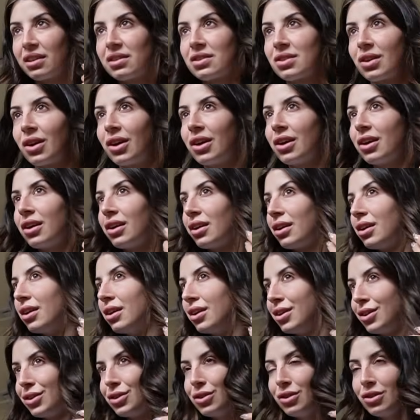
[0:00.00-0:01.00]
So
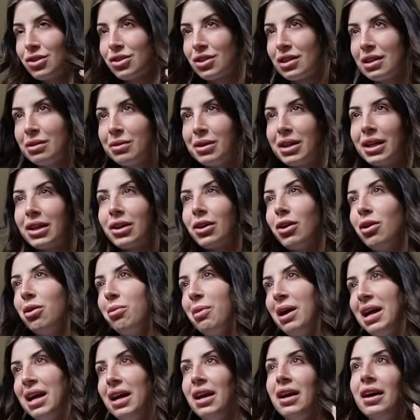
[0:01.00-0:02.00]
usually when I curl
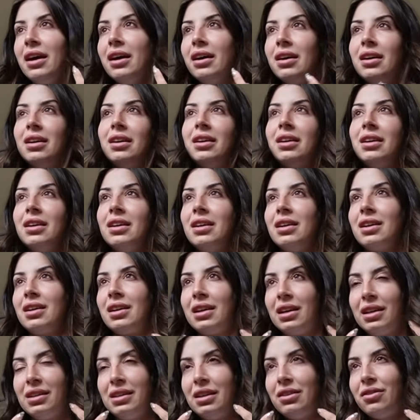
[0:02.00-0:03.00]
my hair,
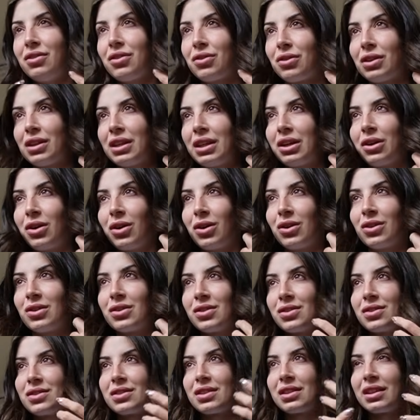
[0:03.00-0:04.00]
it never really
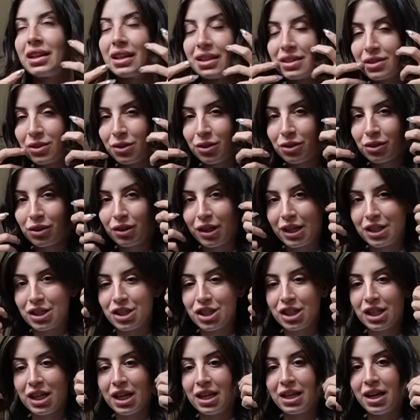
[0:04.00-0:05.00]
goes, like it's gone
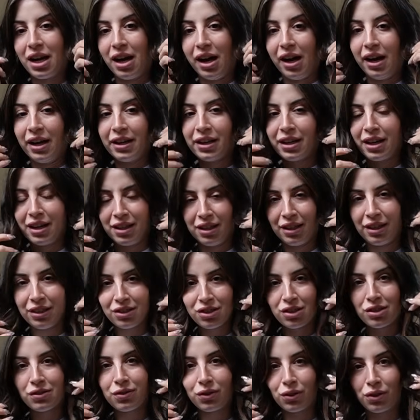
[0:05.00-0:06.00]
crunchy and hard. I think it's
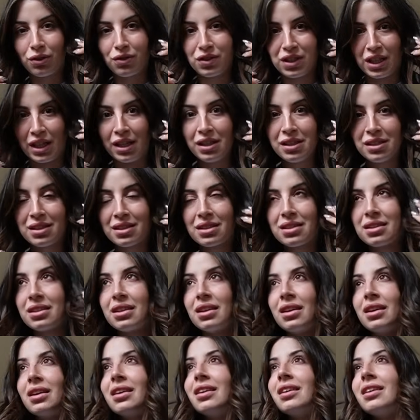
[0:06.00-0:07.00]
just full of dust,
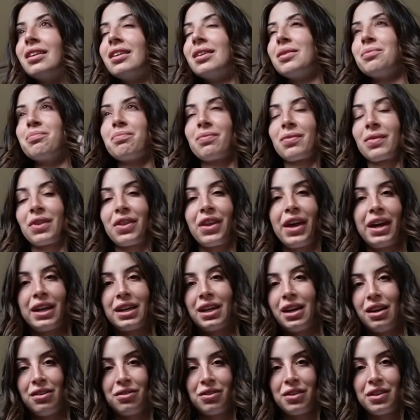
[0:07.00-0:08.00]

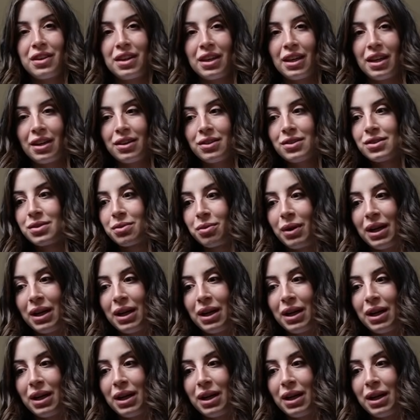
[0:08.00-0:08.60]
like everything else.